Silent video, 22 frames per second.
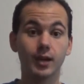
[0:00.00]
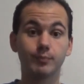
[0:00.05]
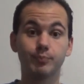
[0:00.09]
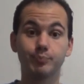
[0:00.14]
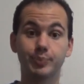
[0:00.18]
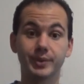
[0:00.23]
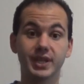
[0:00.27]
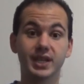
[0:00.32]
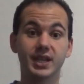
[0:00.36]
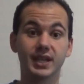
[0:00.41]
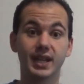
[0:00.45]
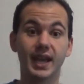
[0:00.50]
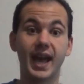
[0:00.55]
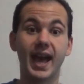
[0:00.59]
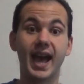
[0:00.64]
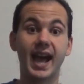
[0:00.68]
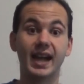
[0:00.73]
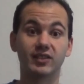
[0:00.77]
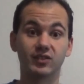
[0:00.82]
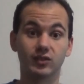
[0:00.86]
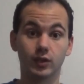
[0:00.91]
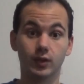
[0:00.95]
being
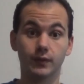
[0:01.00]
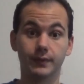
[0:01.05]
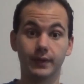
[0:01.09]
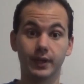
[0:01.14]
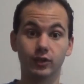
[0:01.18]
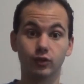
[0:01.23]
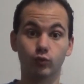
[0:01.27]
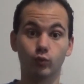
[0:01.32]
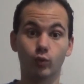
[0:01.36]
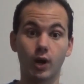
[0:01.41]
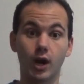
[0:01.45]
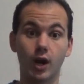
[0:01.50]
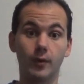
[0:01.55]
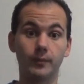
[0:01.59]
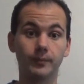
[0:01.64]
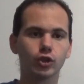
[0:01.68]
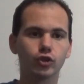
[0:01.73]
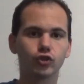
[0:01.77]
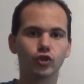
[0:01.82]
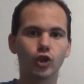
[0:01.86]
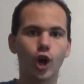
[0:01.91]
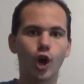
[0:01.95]
active as well.
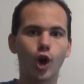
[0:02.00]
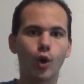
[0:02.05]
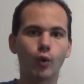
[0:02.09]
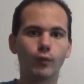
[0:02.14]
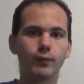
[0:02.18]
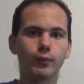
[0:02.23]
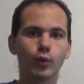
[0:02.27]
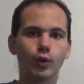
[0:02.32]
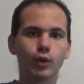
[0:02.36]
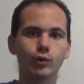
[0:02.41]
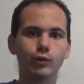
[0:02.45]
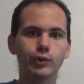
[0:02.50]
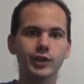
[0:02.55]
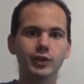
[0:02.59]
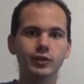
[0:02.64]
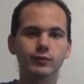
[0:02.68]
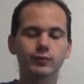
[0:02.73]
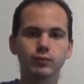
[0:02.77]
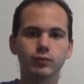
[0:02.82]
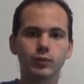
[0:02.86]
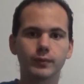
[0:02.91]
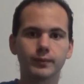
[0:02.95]
So for at
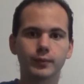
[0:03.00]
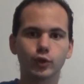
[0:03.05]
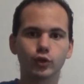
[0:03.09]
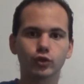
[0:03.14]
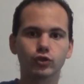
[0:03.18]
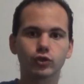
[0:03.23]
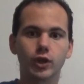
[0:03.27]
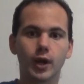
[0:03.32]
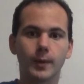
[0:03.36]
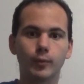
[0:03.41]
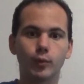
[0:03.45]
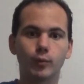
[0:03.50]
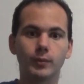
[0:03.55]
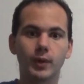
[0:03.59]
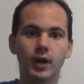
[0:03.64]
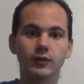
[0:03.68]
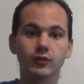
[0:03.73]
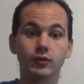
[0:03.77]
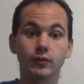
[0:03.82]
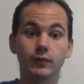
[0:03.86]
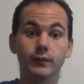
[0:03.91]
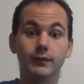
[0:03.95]
least the first couple
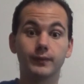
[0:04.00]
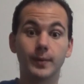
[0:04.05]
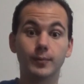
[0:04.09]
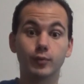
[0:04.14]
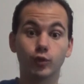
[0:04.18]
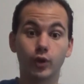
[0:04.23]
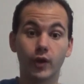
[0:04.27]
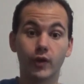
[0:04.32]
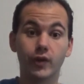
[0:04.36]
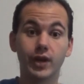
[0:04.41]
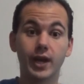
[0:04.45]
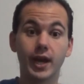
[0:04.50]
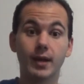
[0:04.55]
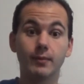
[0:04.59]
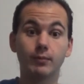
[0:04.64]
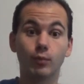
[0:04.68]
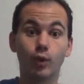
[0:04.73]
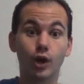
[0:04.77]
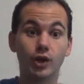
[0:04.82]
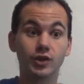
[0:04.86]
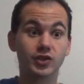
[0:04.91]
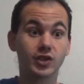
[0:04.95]
months in February
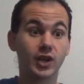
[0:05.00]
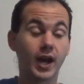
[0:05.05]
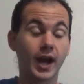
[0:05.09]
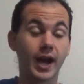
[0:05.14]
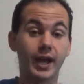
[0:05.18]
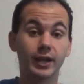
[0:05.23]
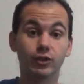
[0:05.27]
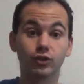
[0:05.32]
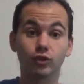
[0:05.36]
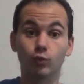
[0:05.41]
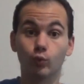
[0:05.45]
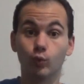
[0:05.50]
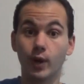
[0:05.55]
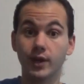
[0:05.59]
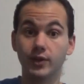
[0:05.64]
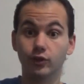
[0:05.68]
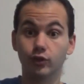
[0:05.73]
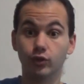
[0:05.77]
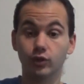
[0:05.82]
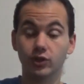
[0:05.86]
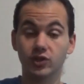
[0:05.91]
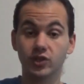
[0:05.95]
and March, I
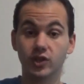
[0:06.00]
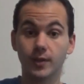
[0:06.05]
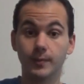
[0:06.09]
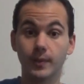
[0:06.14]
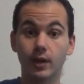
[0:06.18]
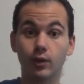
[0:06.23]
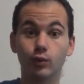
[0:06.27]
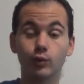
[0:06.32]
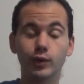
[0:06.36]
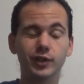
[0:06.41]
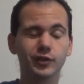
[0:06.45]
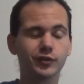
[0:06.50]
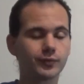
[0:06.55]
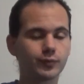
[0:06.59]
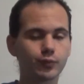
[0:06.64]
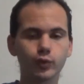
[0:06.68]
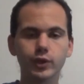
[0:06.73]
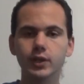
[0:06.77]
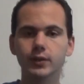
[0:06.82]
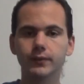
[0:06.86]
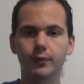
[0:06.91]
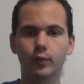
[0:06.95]
went to the gym at least
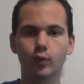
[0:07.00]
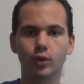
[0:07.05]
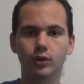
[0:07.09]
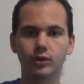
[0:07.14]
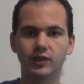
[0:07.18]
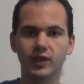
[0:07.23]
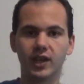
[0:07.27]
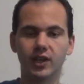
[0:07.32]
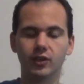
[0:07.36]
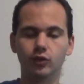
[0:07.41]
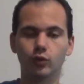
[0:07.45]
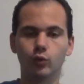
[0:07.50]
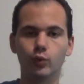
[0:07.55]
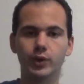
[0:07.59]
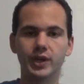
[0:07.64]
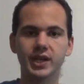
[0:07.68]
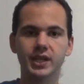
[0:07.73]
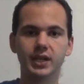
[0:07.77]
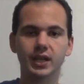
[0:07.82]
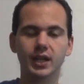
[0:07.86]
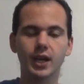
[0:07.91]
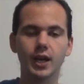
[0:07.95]
3 to 4 days a
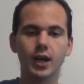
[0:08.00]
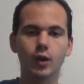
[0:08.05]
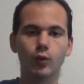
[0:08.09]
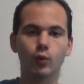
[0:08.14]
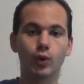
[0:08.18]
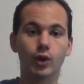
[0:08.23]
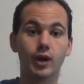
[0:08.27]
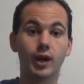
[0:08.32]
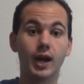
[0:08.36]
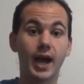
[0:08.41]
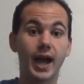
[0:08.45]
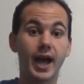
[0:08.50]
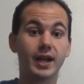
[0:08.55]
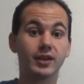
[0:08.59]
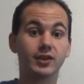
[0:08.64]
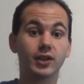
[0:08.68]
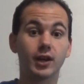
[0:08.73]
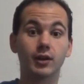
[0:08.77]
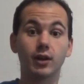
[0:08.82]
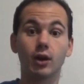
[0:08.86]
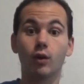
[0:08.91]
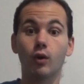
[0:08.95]
week, where I
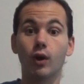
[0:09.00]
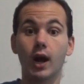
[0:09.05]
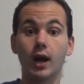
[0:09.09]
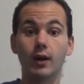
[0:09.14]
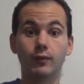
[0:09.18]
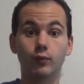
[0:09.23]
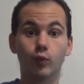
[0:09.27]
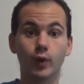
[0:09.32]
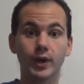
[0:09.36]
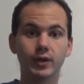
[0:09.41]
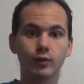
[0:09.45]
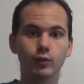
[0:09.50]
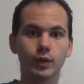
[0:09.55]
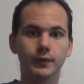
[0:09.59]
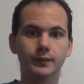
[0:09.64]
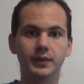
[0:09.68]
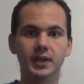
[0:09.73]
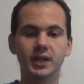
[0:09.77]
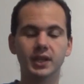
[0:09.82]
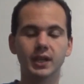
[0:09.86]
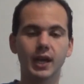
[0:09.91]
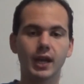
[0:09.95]
had done a lot of
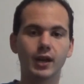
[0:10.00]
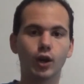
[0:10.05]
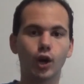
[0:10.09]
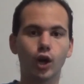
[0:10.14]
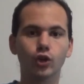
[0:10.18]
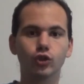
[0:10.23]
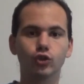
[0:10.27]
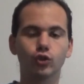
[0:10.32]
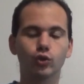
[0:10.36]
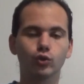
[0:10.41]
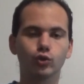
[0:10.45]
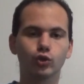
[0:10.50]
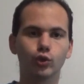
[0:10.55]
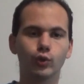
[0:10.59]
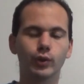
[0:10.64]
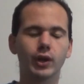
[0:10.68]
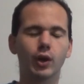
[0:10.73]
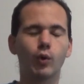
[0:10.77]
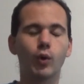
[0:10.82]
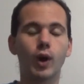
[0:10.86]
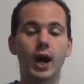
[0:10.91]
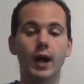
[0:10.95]
weightlifting and also
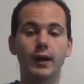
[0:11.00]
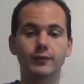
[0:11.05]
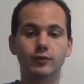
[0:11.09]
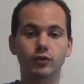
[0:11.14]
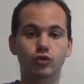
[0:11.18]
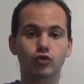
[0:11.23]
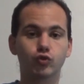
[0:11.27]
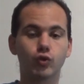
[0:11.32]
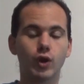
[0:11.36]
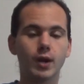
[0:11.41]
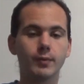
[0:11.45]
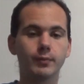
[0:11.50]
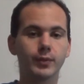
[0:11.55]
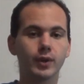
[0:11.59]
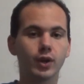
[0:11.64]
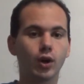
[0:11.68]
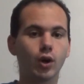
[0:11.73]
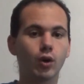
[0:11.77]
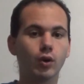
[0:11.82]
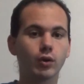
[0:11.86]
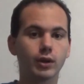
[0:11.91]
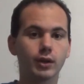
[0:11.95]
doing a lot of the
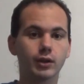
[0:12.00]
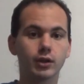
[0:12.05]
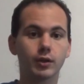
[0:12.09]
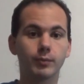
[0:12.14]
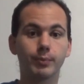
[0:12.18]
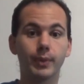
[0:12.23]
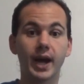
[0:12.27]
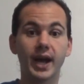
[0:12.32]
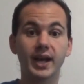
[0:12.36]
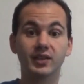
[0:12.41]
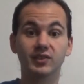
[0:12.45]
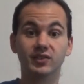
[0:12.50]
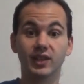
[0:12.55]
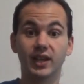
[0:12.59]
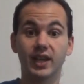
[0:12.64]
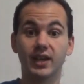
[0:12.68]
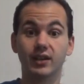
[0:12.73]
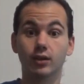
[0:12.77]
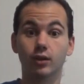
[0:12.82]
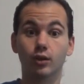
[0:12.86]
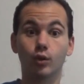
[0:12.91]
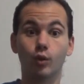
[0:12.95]
treadmill, the bikes,
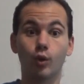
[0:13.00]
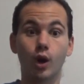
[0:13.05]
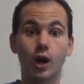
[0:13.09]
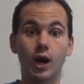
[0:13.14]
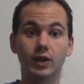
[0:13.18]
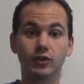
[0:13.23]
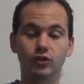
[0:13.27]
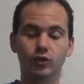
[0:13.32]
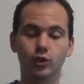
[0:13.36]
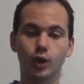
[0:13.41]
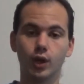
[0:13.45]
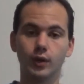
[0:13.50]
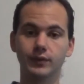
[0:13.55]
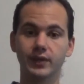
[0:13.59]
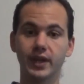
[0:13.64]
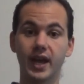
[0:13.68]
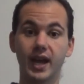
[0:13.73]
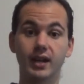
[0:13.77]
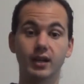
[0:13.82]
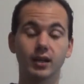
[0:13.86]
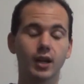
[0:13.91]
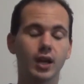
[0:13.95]
and the quads and all of
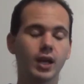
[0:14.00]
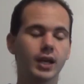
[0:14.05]
that,